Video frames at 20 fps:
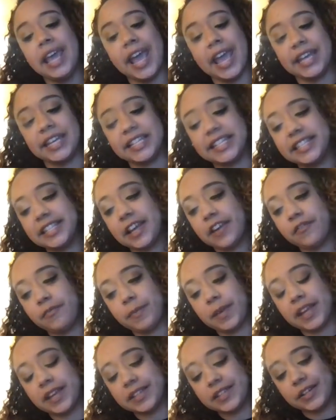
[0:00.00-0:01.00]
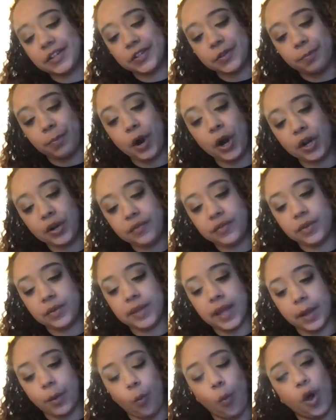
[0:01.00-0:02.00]
And it's tough because there's a part of you
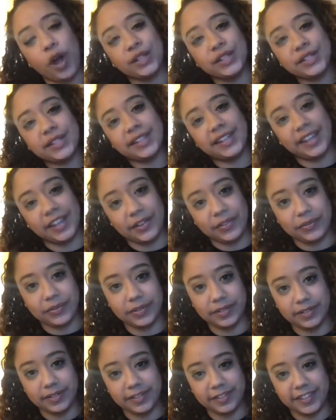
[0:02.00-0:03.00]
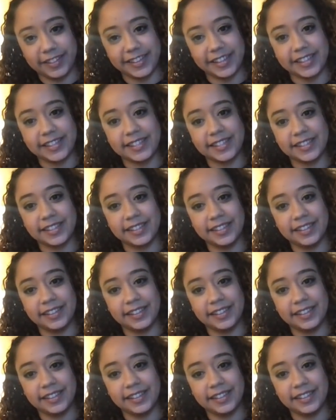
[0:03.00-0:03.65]
that wants to give to this.